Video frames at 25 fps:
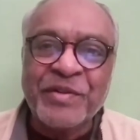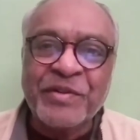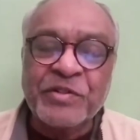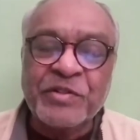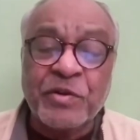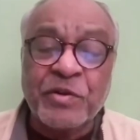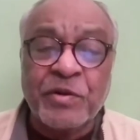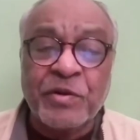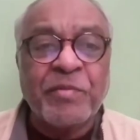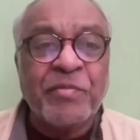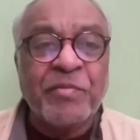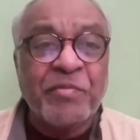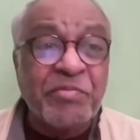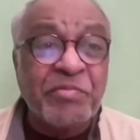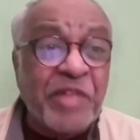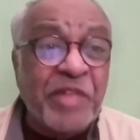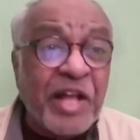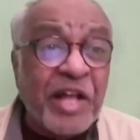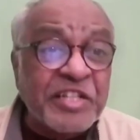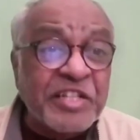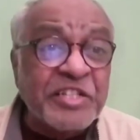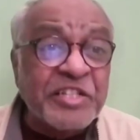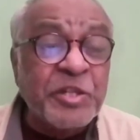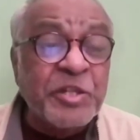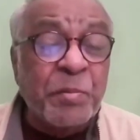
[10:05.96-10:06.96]
So
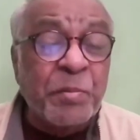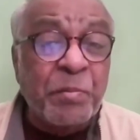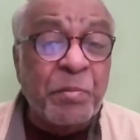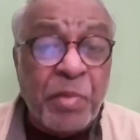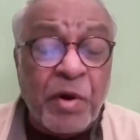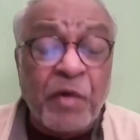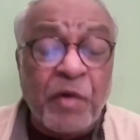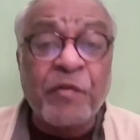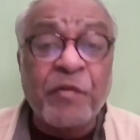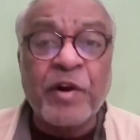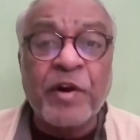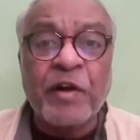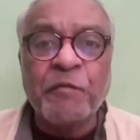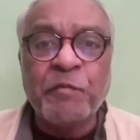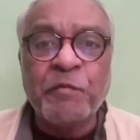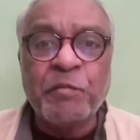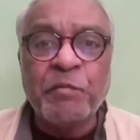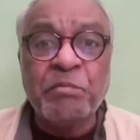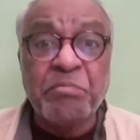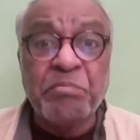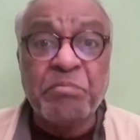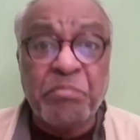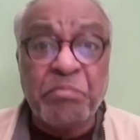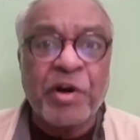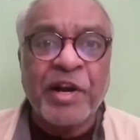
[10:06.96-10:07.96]
that is the power of
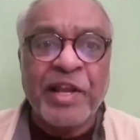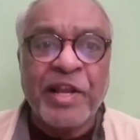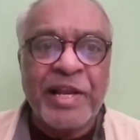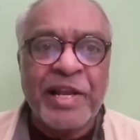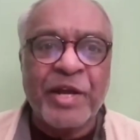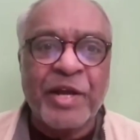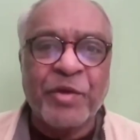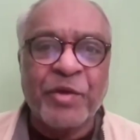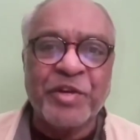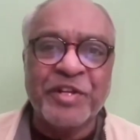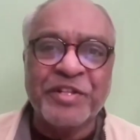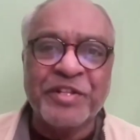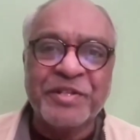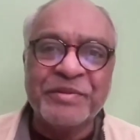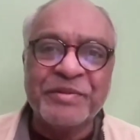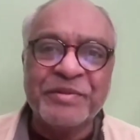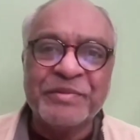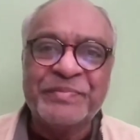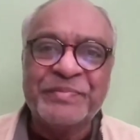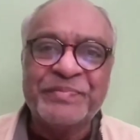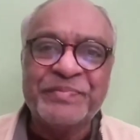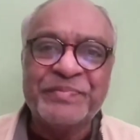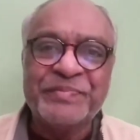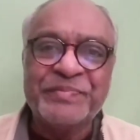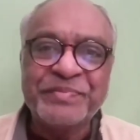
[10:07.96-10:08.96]
body language.
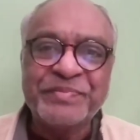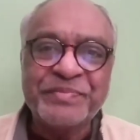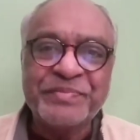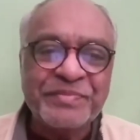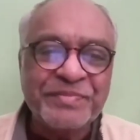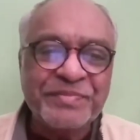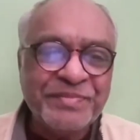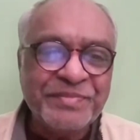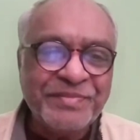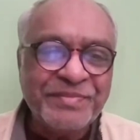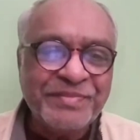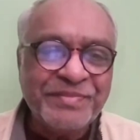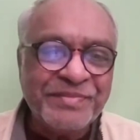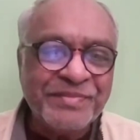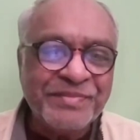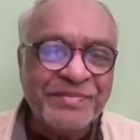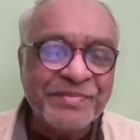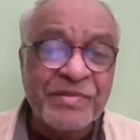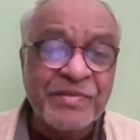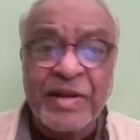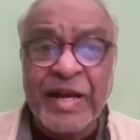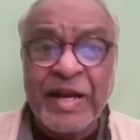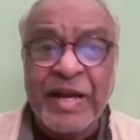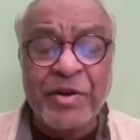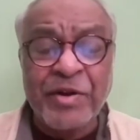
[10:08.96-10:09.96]

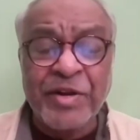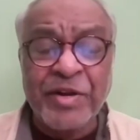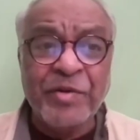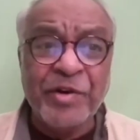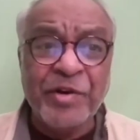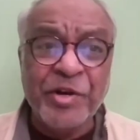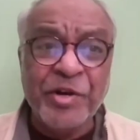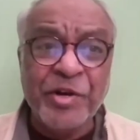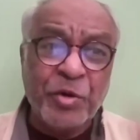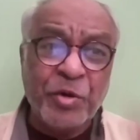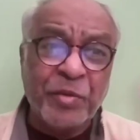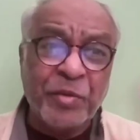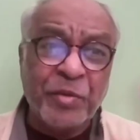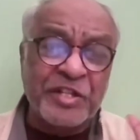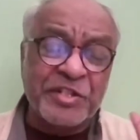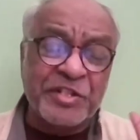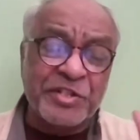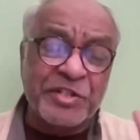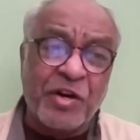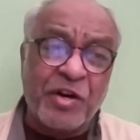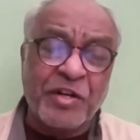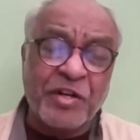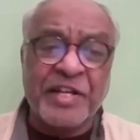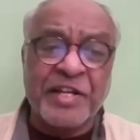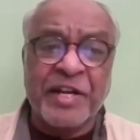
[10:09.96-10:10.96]
I have given numerous
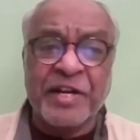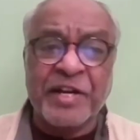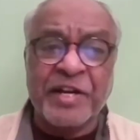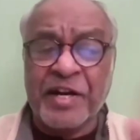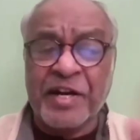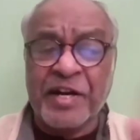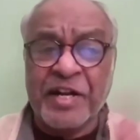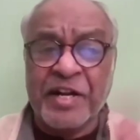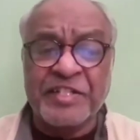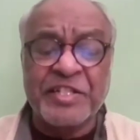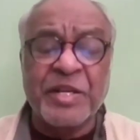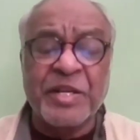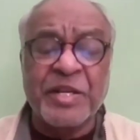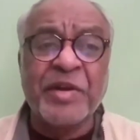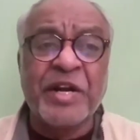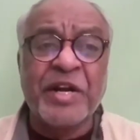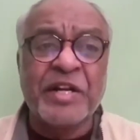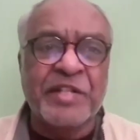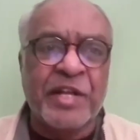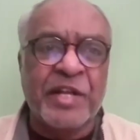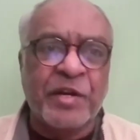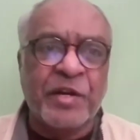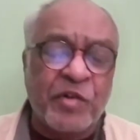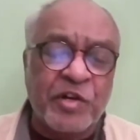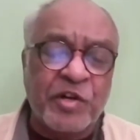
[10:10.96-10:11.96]
talks and conduct
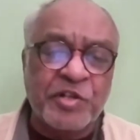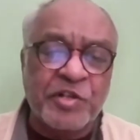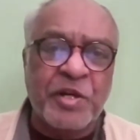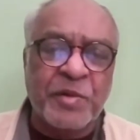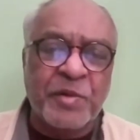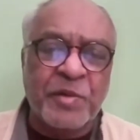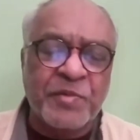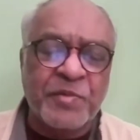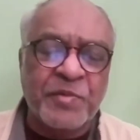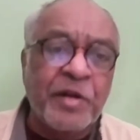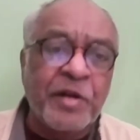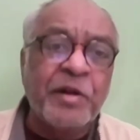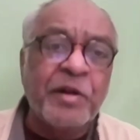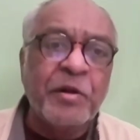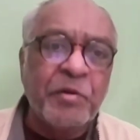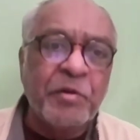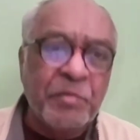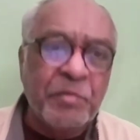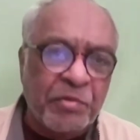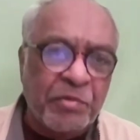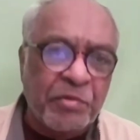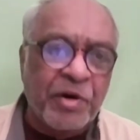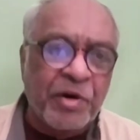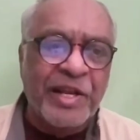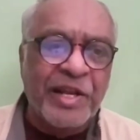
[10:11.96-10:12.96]
seminars and workshops on
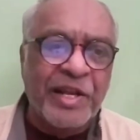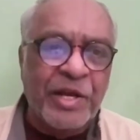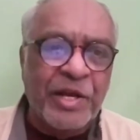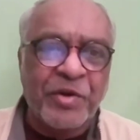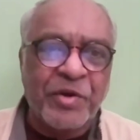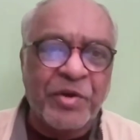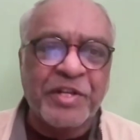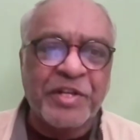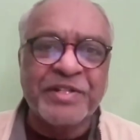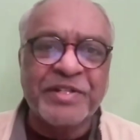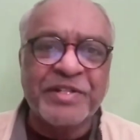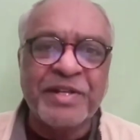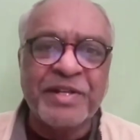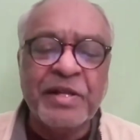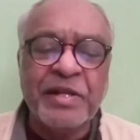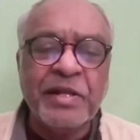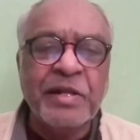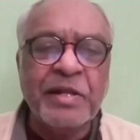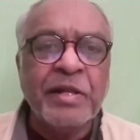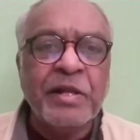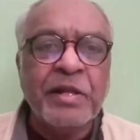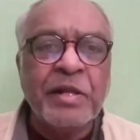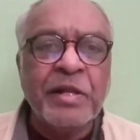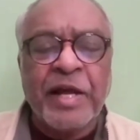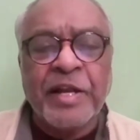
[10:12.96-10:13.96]
body language.
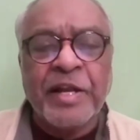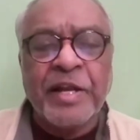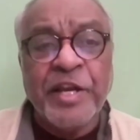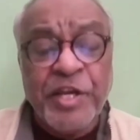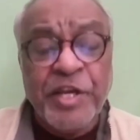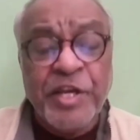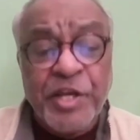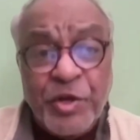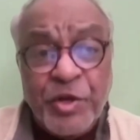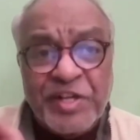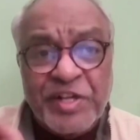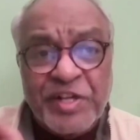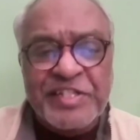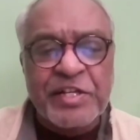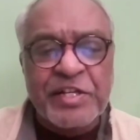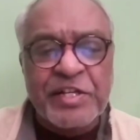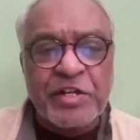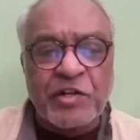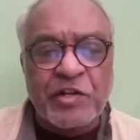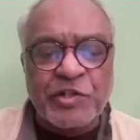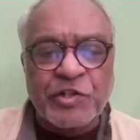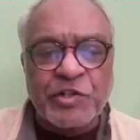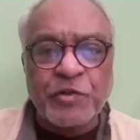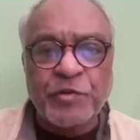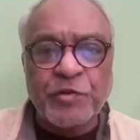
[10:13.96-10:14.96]
And in USA
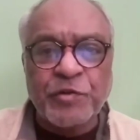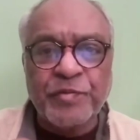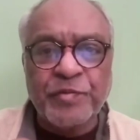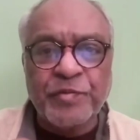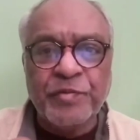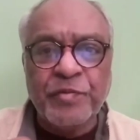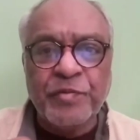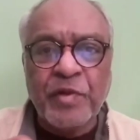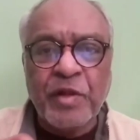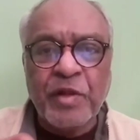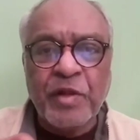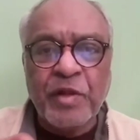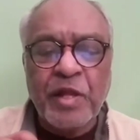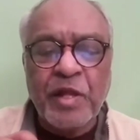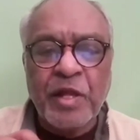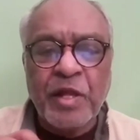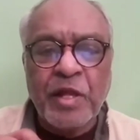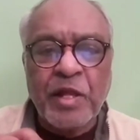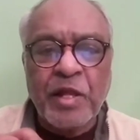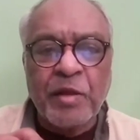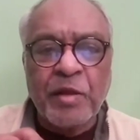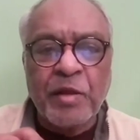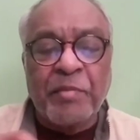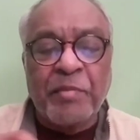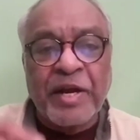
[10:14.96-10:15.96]
also,
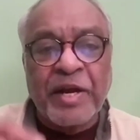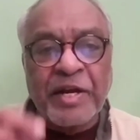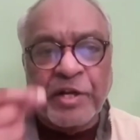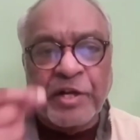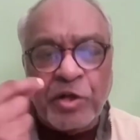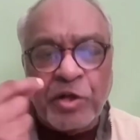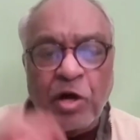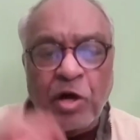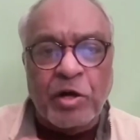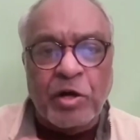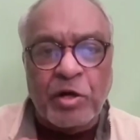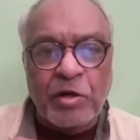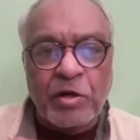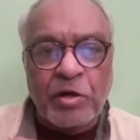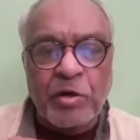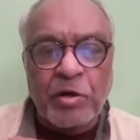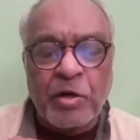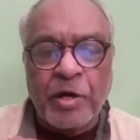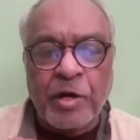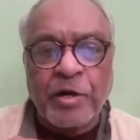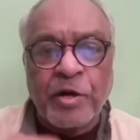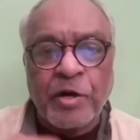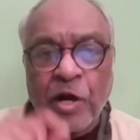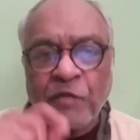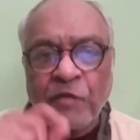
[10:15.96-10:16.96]
my talk
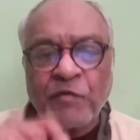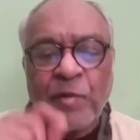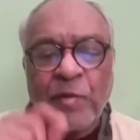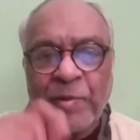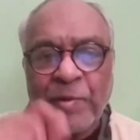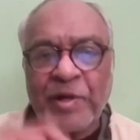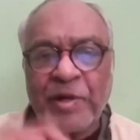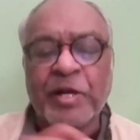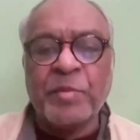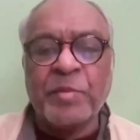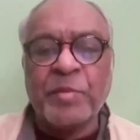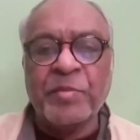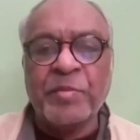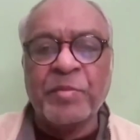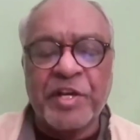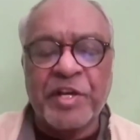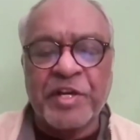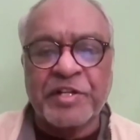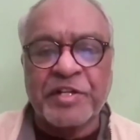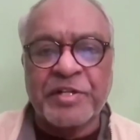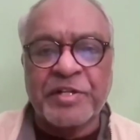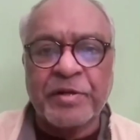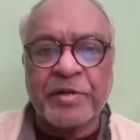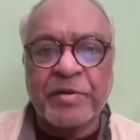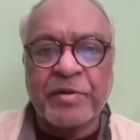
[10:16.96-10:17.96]
on nonverbal
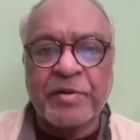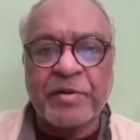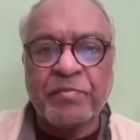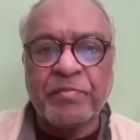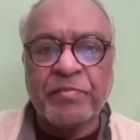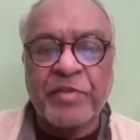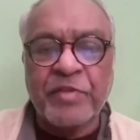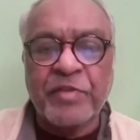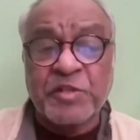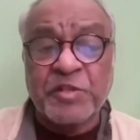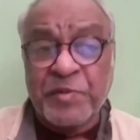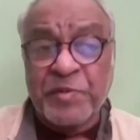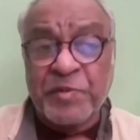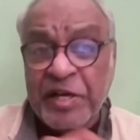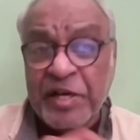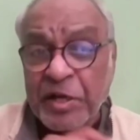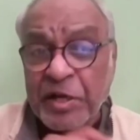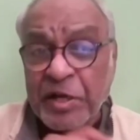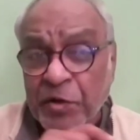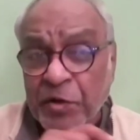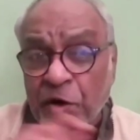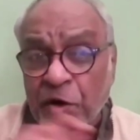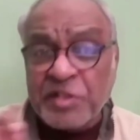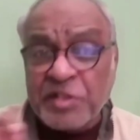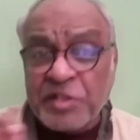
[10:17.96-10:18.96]
communication,
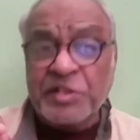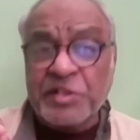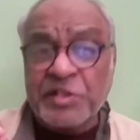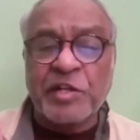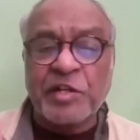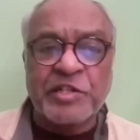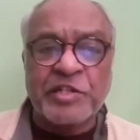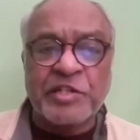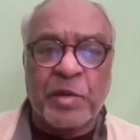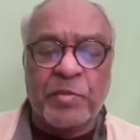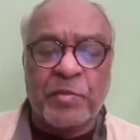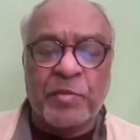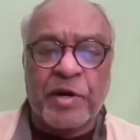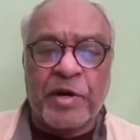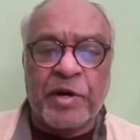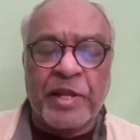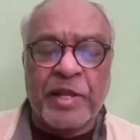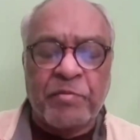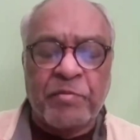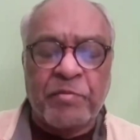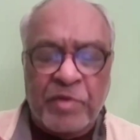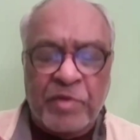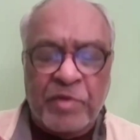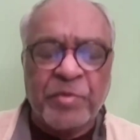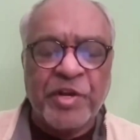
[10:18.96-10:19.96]
especially cross-cultural
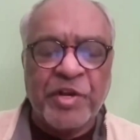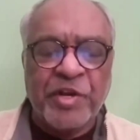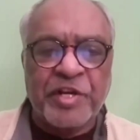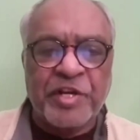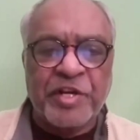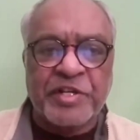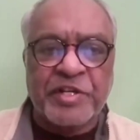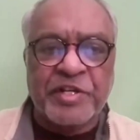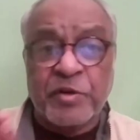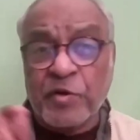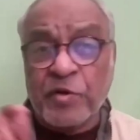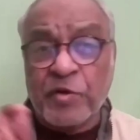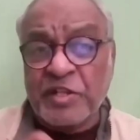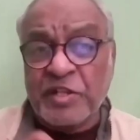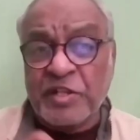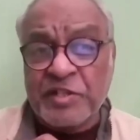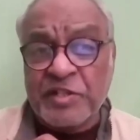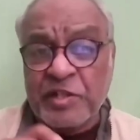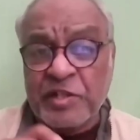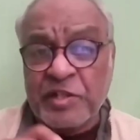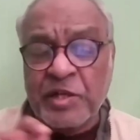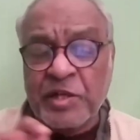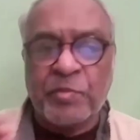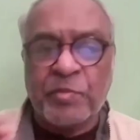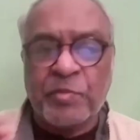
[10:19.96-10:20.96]
body communication,
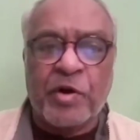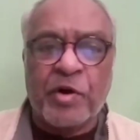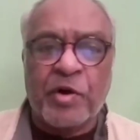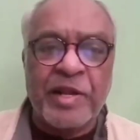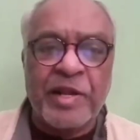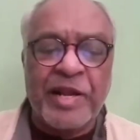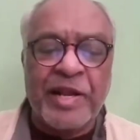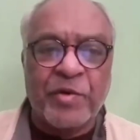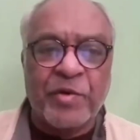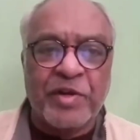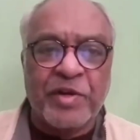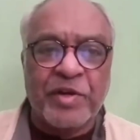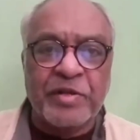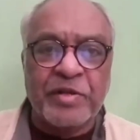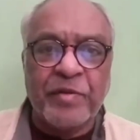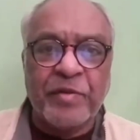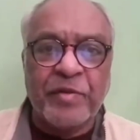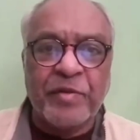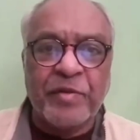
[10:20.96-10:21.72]
cross-cultural body language,